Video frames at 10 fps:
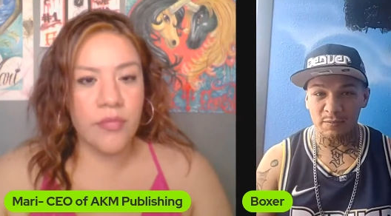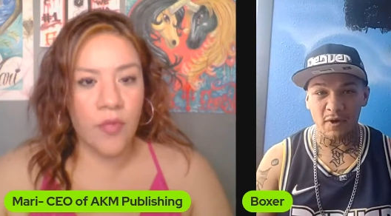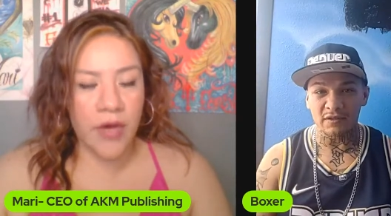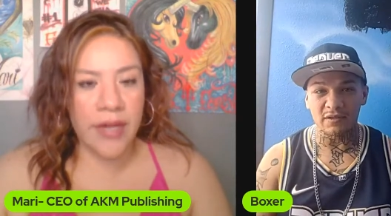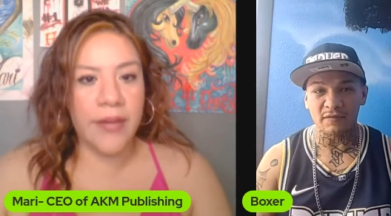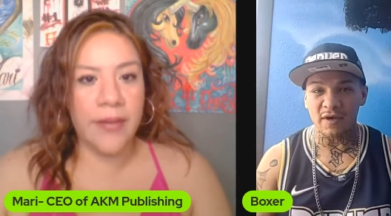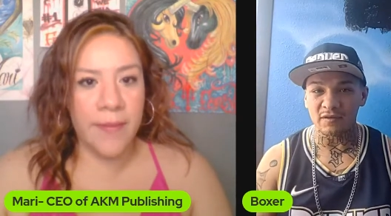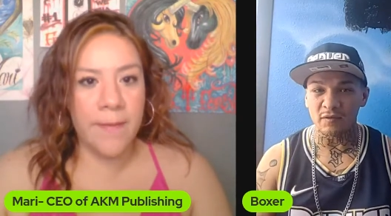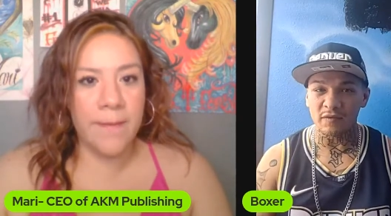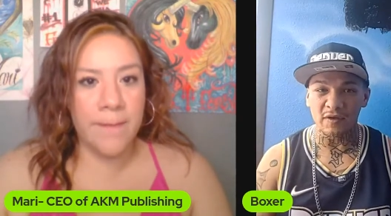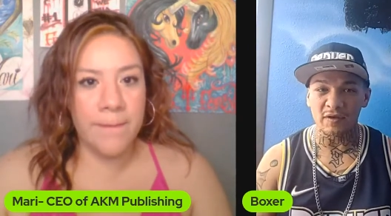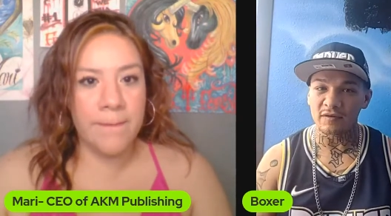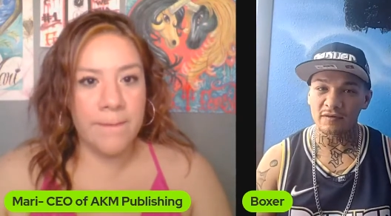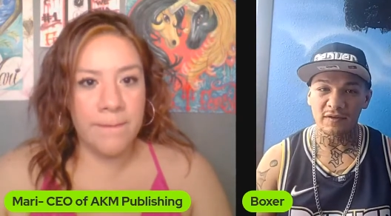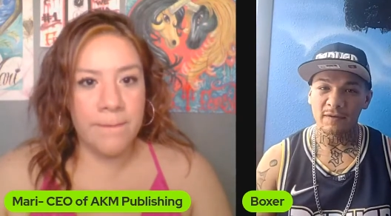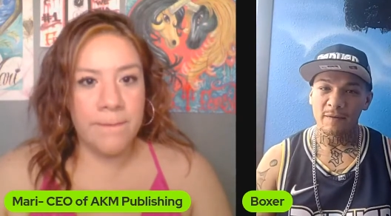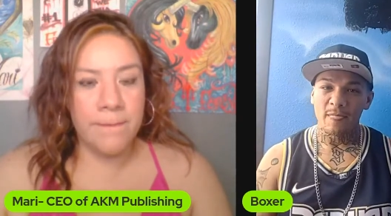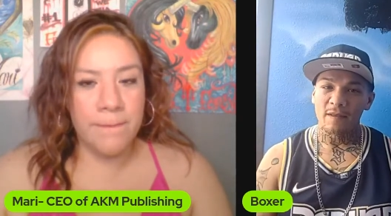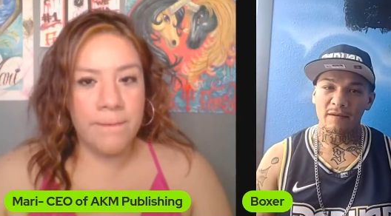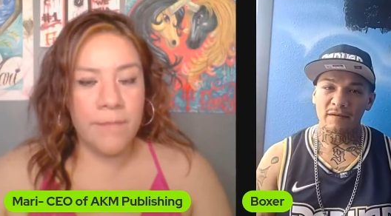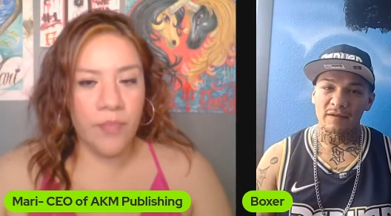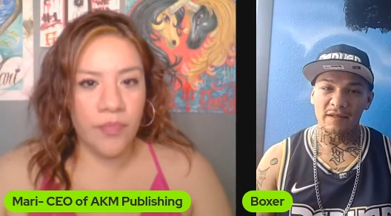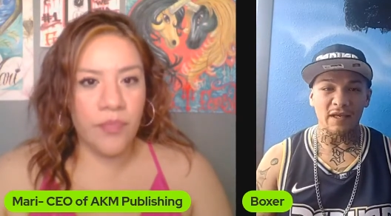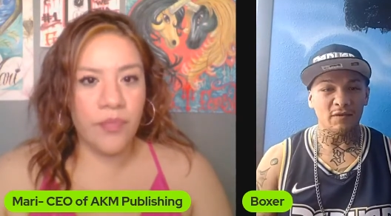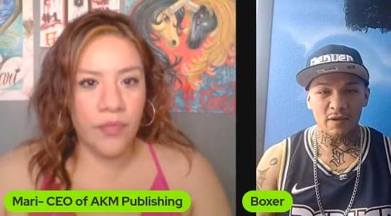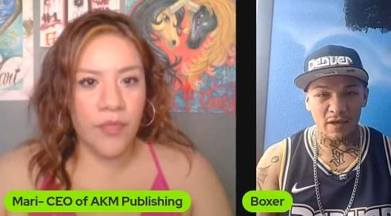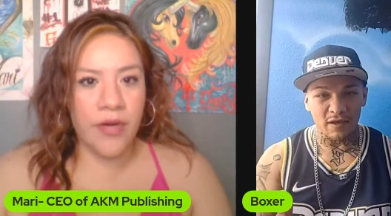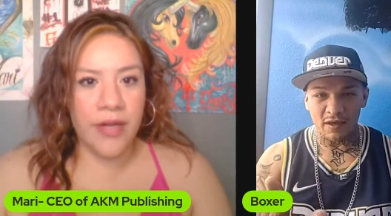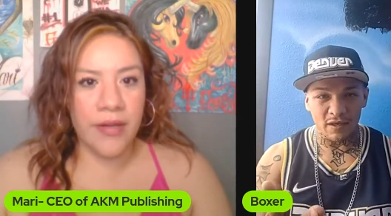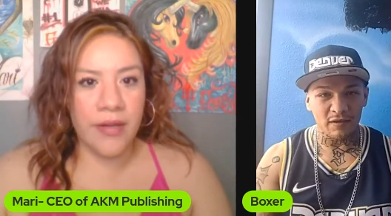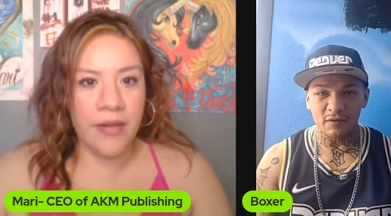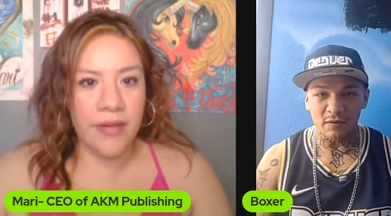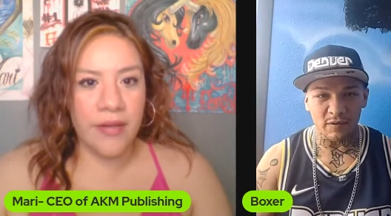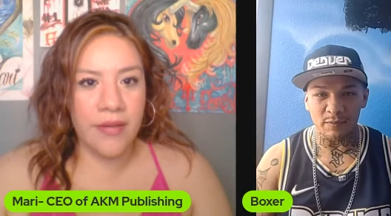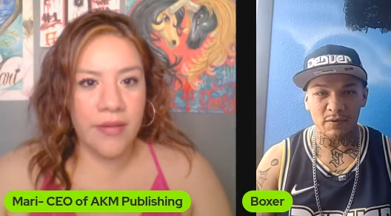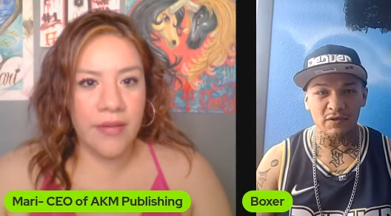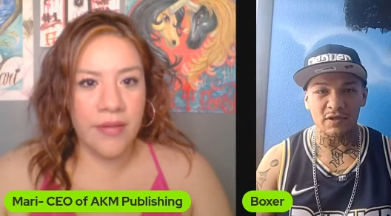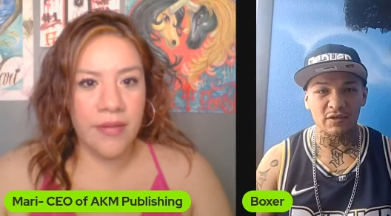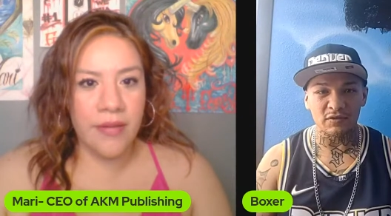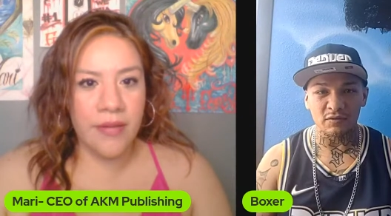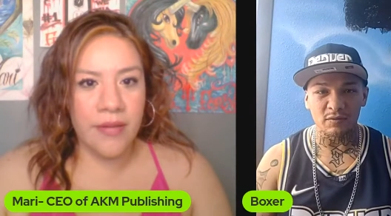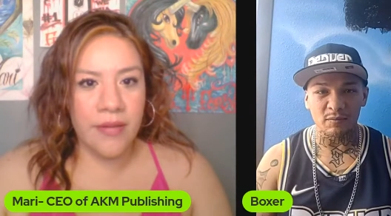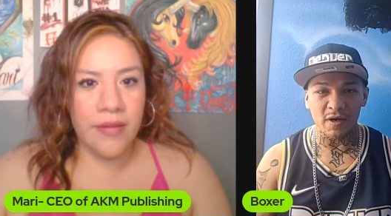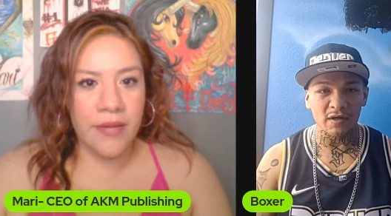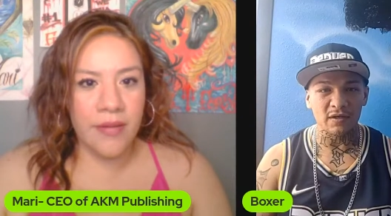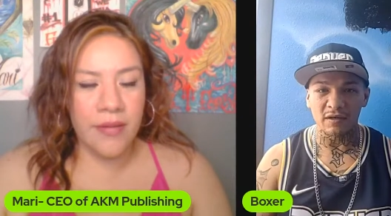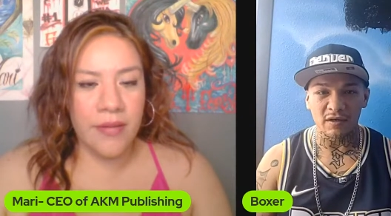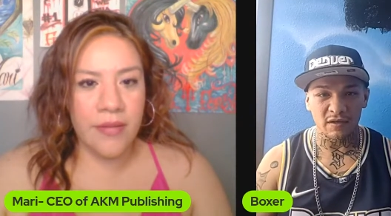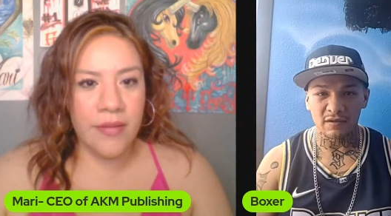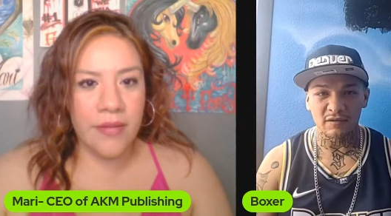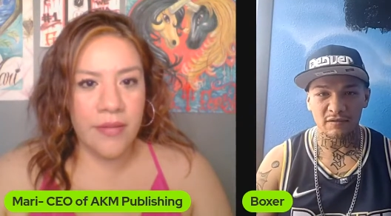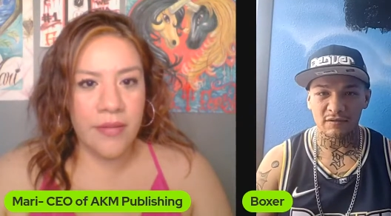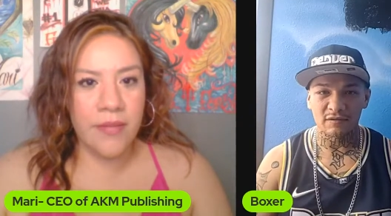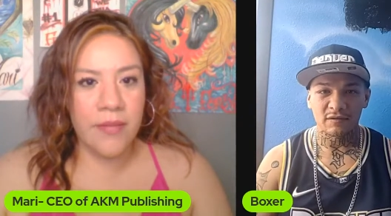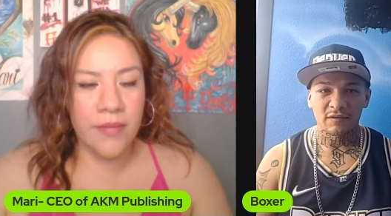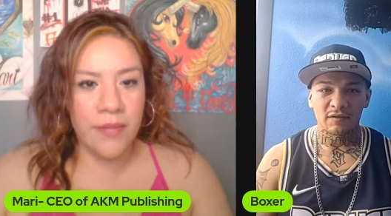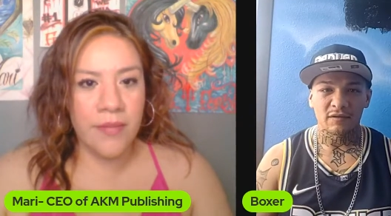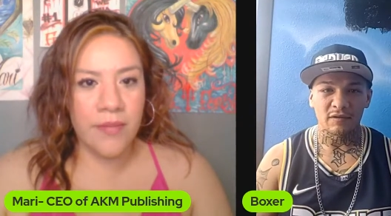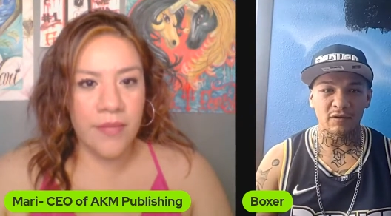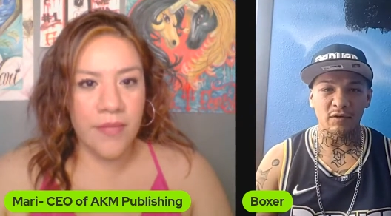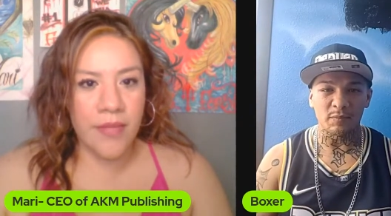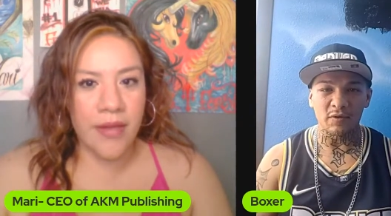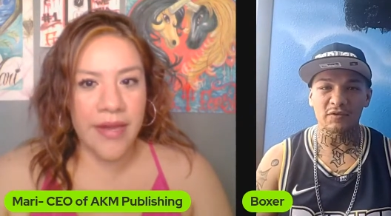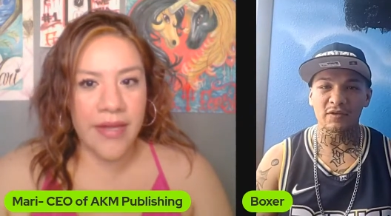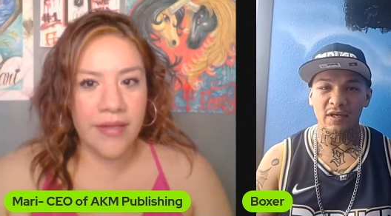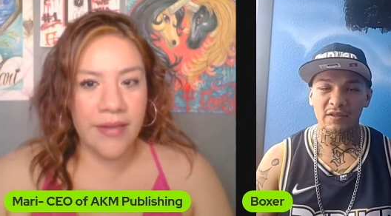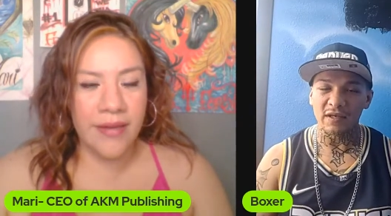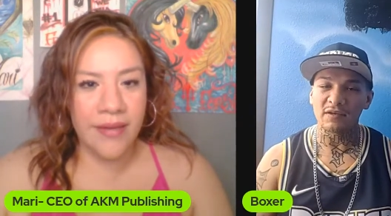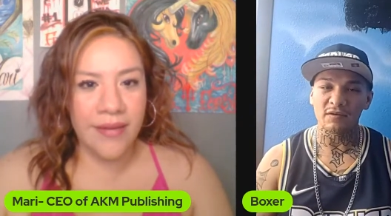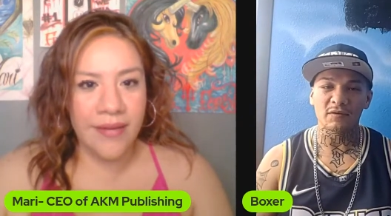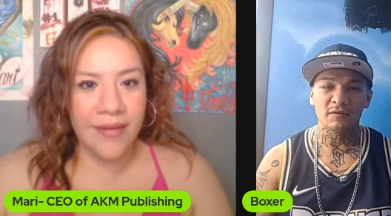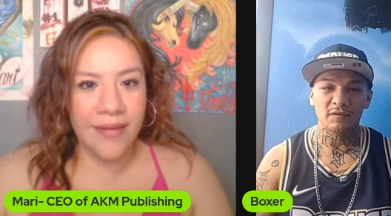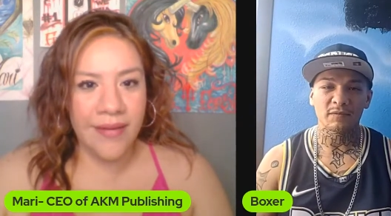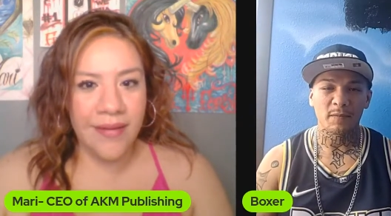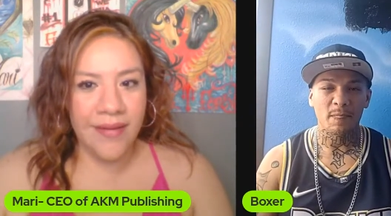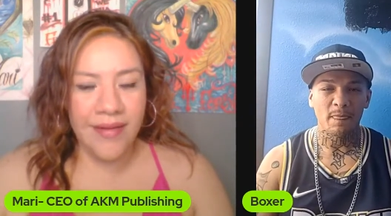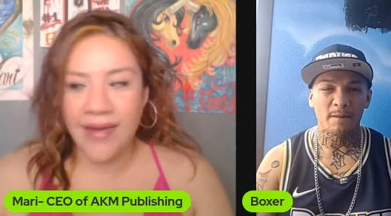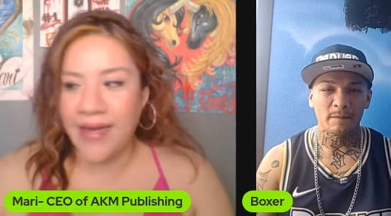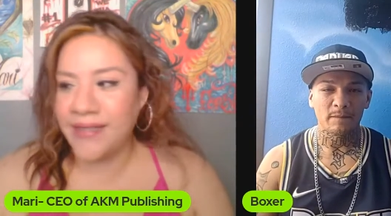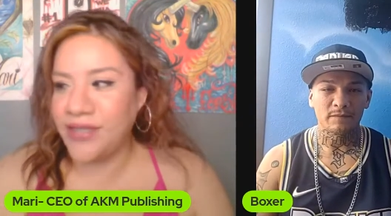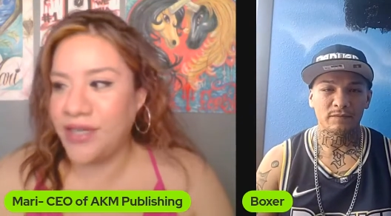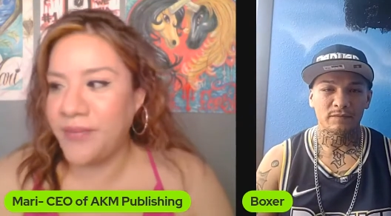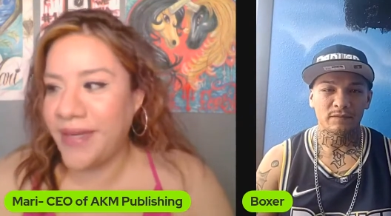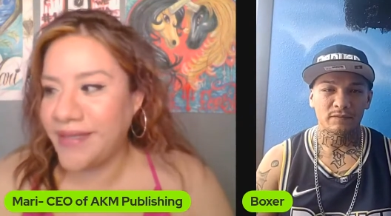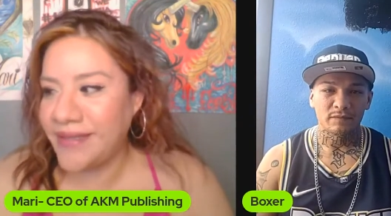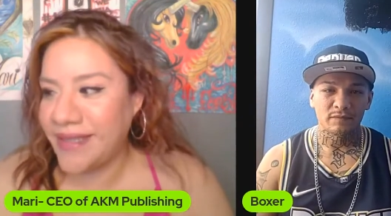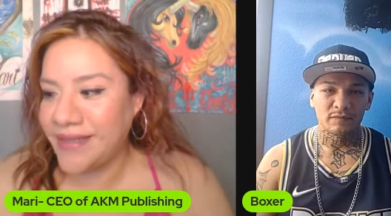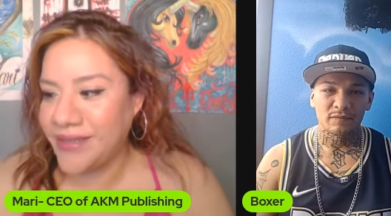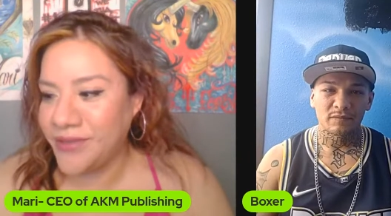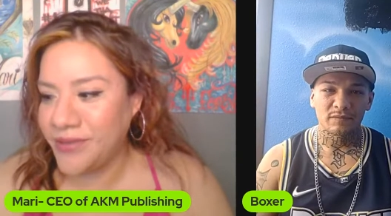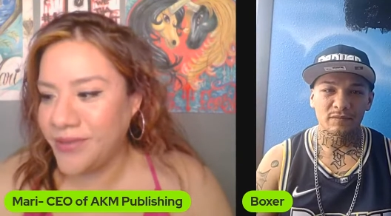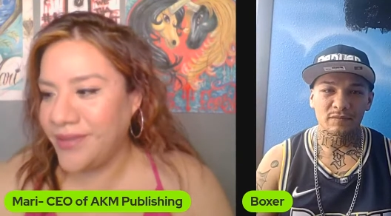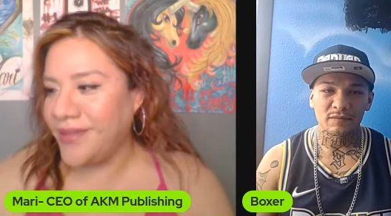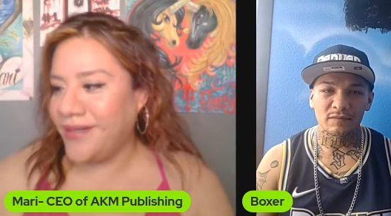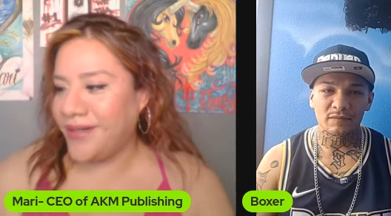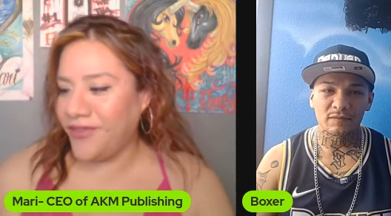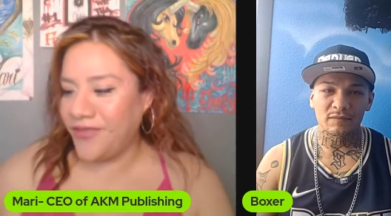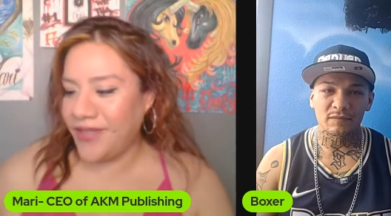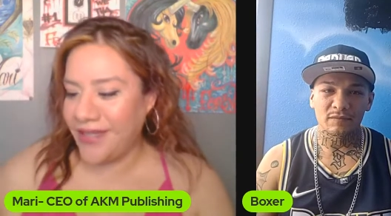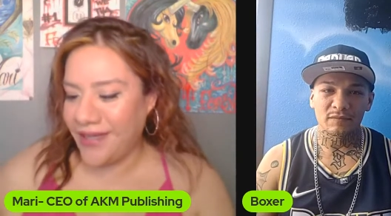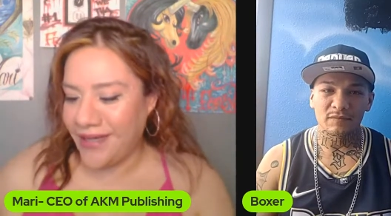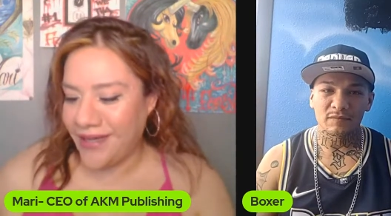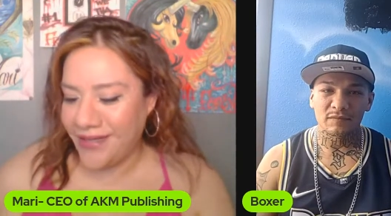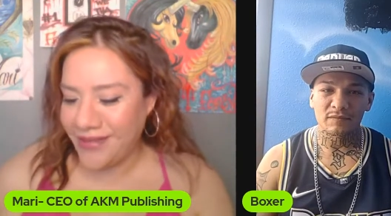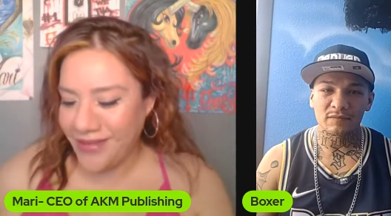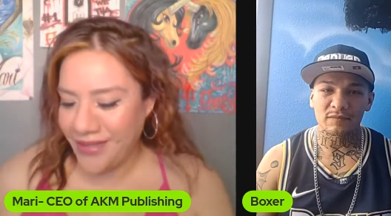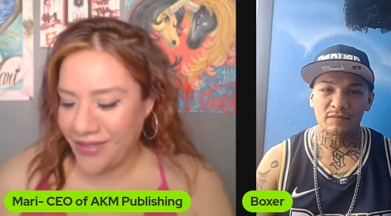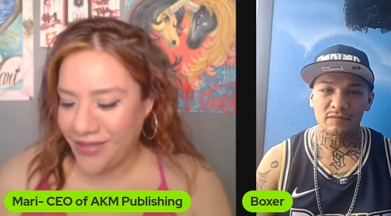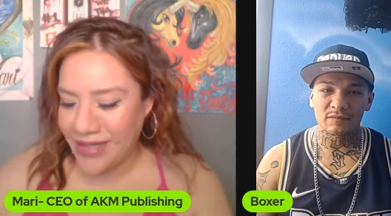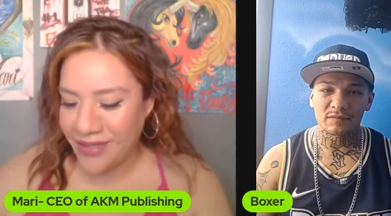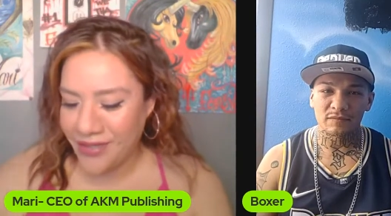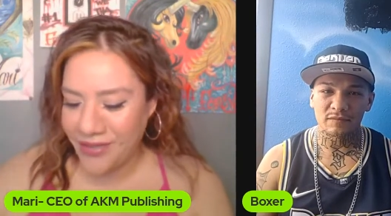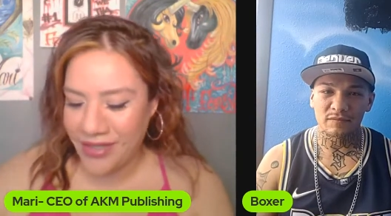Speaker 1: It's positive right. out here. And thank you, right. I appreciate you, Marty. Uh,
Speaker 2: all right. All right, so everybody stay tuned. Hopefully, uh, you know, I know